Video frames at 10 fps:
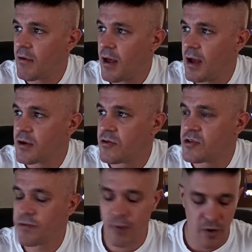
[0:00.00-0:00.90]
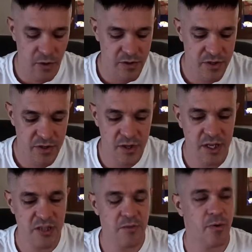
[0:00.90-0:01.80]
Ankle supports, knee
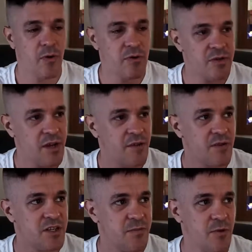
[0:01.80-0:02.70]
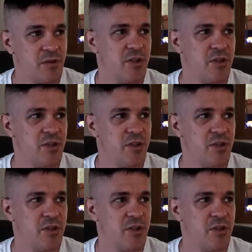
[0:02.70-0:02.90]
supports, and wrist supports.